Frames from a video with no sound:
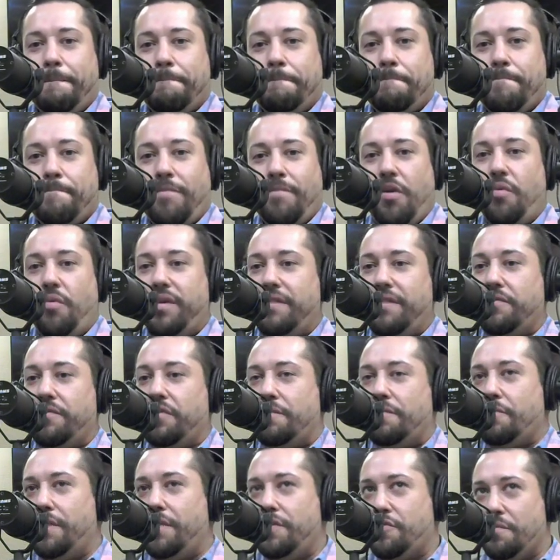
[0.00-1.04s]
whenever the
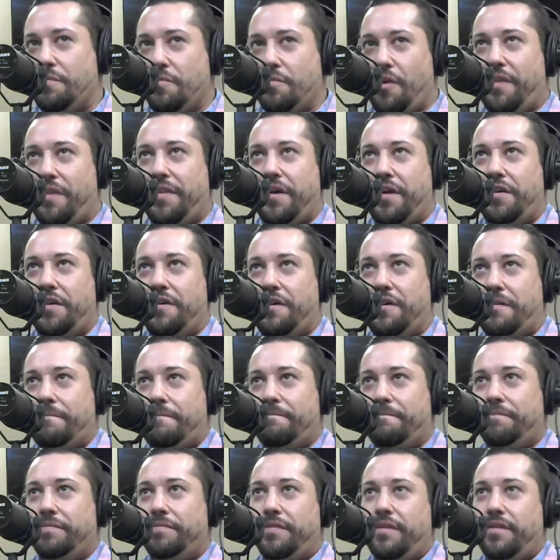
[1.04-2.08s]
preacher brought that up,
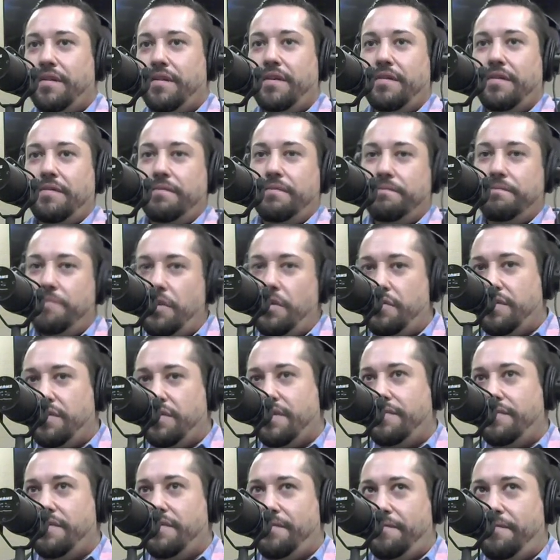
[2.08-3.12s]
most of
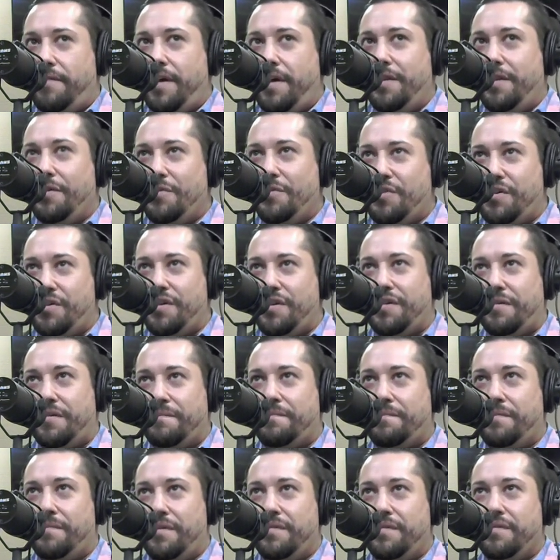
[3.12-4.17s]
the fellowship,